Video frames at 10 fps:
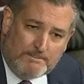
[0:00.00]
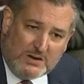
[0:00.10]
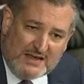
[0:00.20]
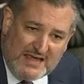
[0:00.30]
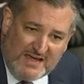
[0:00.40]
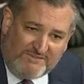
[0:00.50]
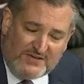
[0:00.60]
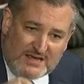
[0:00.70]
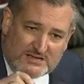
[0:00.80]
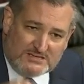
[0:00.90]
But if
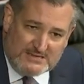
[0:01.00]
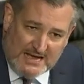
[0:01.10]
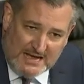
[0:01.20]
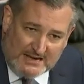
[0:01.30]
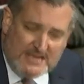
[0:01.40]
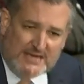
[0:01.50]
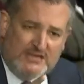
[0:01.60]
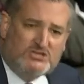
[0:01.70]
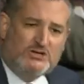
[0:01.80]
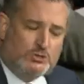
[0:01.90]
he is not,
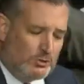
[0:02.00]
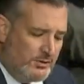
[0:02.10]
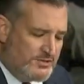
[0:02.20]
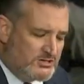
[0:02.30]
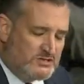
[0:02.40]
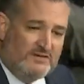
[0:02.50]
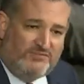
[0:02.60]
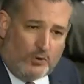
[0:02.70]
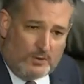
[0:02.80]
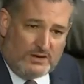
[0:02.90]
is it true this
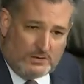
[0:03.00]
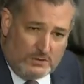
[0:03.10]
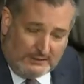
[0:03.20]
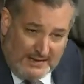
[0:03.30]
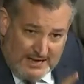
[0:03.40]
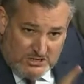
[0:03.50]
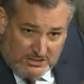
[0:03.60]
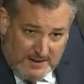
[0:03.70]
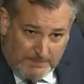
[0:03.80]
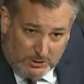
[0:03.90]
informant who
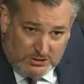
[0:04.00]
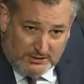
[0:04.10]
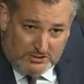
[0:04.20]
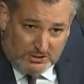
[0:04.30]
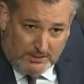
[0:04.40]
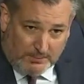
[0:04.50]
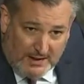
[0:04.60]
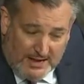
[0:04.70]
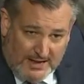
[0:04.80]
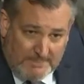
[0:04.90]
alleged that he personally took a
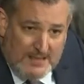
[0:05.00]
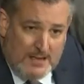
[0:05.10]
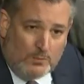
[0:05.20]
bribe